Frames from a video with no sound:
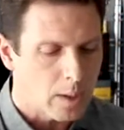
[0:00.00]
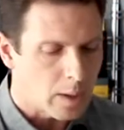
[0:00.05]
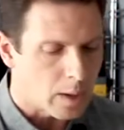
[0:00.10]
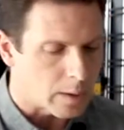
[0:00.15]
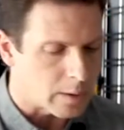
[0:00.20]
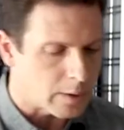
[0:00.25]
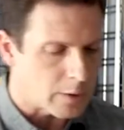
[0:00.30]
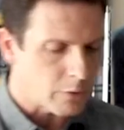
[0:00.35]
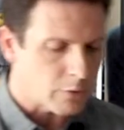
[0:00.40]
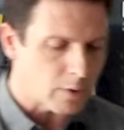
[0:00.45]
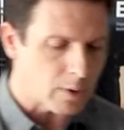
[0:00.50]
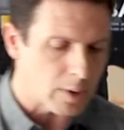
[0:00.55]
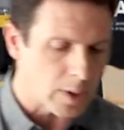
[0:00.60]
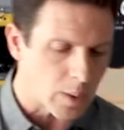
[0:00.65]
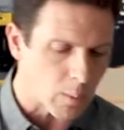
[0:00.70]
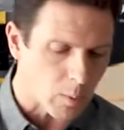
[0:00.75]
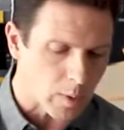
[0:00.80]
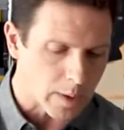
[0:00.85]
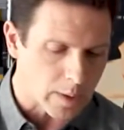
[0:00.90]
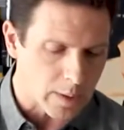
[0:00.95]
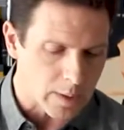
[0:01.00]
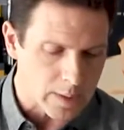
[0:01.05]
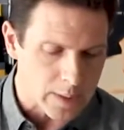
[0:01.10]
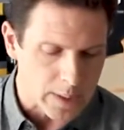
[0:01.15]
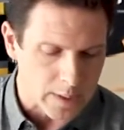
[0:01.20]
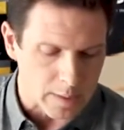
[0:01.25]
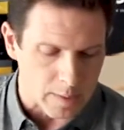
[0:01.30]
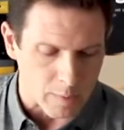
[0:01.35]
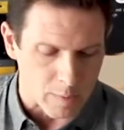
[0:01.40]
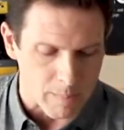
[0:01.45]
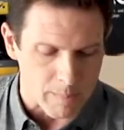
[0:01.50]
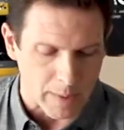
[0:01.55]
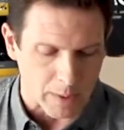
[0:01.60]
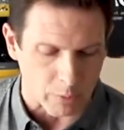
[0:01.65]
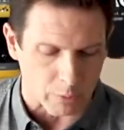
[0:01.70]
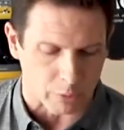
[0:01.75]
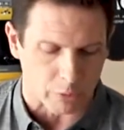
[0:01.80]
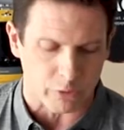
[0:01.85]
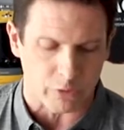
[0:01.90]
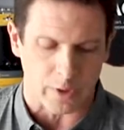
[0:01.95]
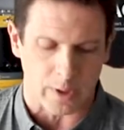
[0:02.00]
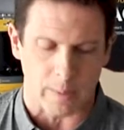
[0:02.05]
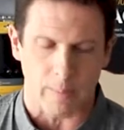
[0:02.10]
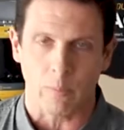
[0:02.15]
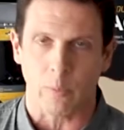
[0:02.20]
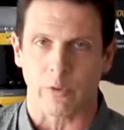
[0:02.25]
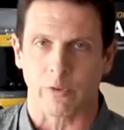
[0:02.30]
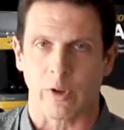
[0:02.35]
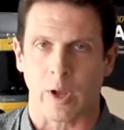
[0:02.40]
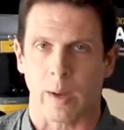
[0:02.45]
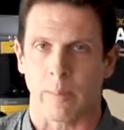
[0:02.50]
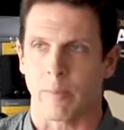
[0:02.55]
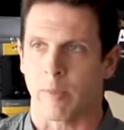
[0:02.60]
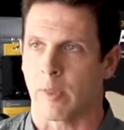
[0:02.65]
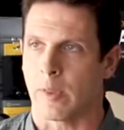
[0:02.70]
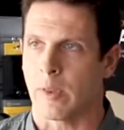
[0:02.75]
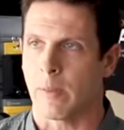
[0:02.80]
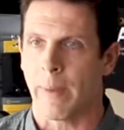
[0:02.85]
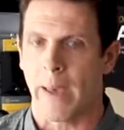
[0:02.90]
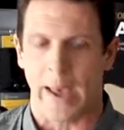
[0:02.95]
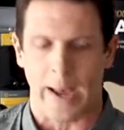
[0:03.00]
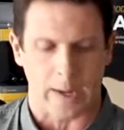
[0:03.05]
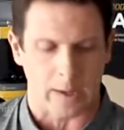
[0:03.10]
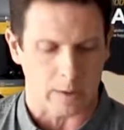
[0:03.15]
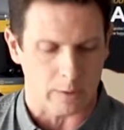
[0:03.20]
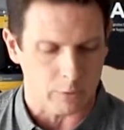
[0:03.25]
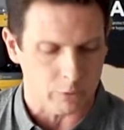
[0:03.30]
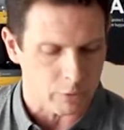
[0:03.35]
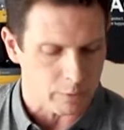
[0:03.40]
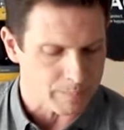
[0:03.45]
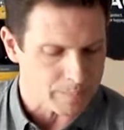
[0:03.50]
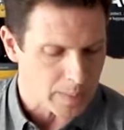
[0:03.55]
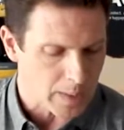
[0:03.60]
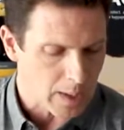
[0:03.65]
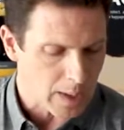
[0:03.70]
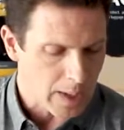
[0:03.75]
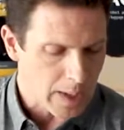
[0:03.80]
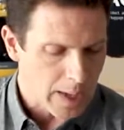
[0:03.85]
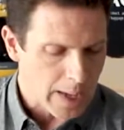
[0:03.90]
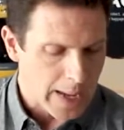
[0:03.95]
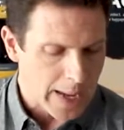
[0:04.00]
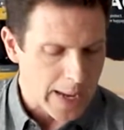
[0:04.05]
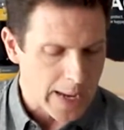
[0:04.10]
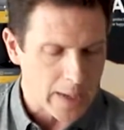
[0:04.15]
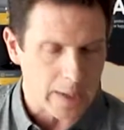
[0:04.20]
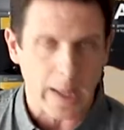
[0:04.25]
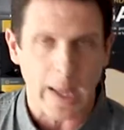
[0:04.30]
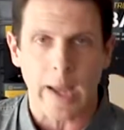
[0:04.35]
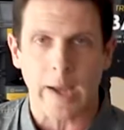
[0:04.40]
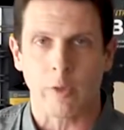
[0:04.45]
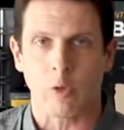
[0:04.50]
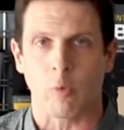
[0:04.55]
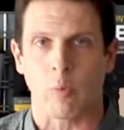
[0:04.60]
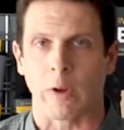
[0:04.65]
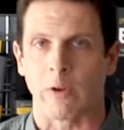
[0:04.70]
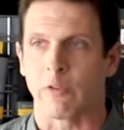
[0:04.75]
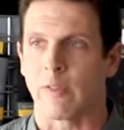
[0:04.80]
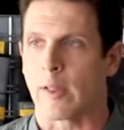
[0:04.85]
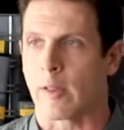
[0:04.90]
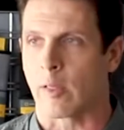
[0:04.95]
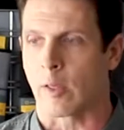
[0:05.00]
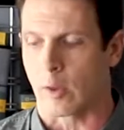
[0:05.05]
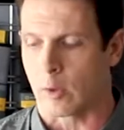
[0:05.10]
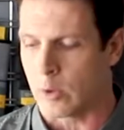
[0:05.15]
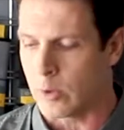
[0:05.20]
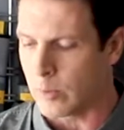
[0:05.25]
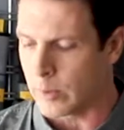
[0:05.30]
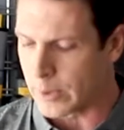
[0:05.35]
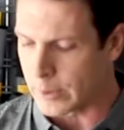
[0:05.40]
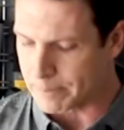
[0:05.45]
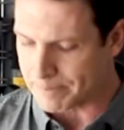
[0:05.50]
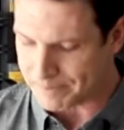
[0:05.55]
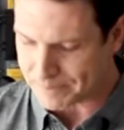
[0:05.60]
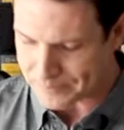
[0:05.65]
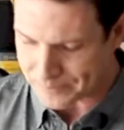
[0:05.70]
Additionally, we're going to need this metal shim, which comes in the package, and a hex wrench that's included.